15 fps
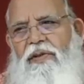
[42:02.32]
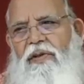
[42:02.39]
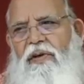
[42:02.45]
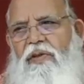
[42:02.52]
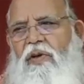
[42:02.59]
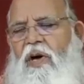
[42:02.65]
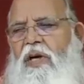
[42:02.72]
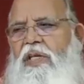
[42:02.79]

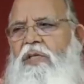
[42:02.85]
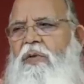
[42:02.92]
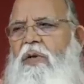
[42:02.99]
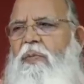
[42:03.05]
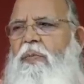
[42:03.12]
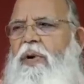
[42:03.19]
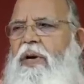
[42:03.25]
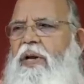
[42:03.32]
the thoughts
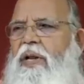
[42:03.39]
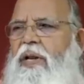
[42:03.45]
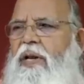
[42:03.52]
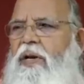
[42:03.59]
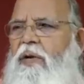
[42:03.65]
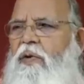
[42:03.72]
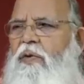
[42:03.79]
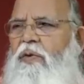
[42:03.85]
were
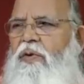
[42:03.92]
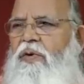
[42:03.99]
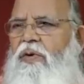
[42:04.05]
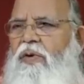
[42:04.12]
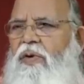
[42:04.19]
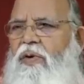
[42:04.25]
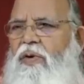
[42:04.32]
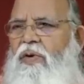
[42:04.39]
pertaining to
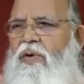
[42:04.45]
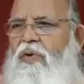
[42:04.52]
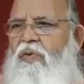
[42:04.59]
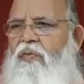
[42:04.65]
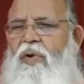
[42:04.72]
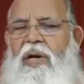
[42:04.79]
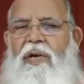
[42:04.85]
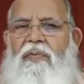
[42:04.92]

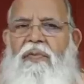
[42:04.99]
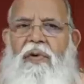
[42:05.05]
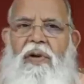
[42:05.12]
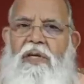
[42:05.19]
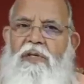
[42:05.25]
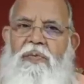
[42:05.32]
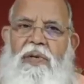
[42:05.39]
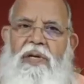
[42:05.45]
wife or
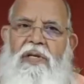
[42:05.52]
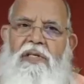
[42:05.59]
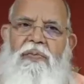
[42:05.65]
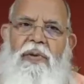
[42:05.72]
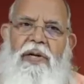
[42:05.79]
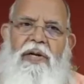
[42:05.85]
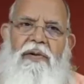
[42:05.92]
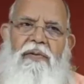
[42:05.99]
husband
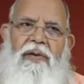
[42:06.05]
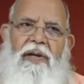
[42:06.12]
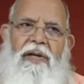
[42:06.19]
respectively.